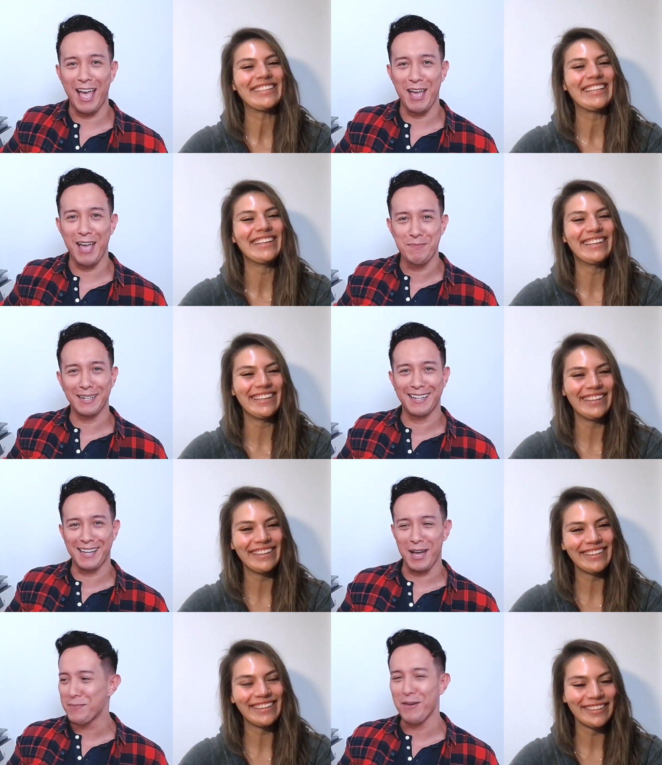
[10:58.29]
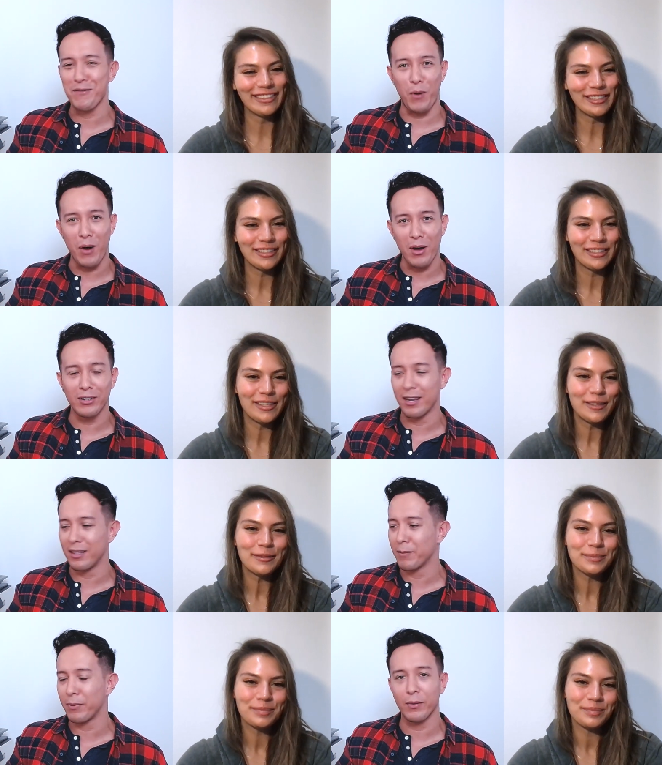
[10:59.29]
Speaker 1: I put a cup of water
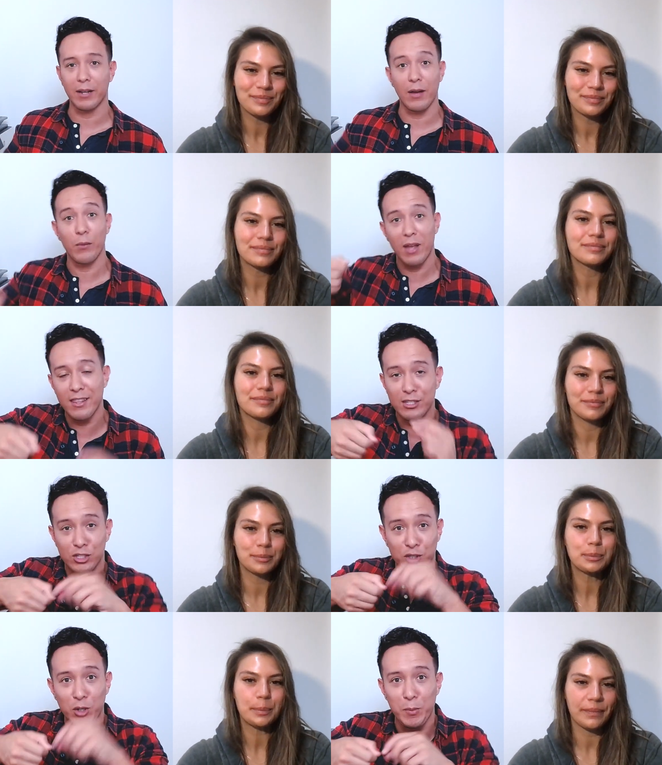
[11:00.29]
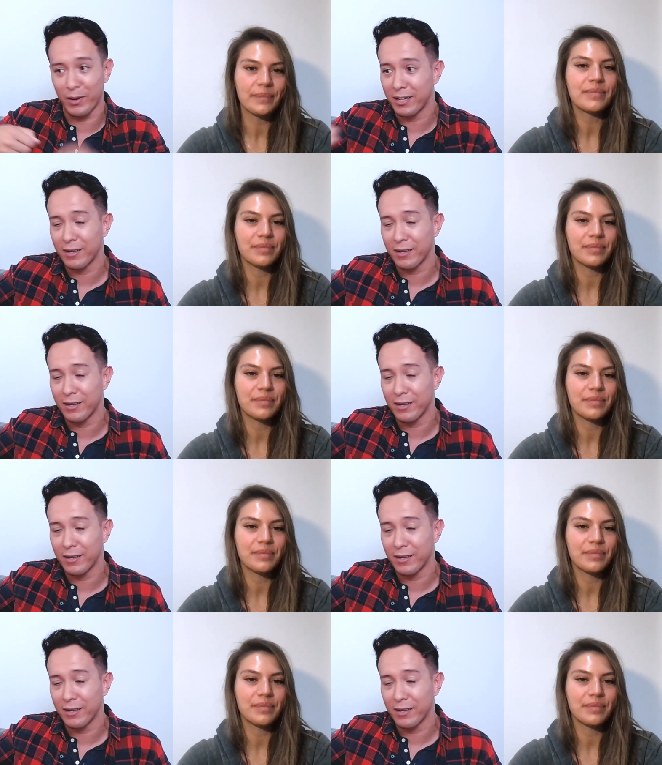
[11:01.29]
in the pre workout in the scoop, ready to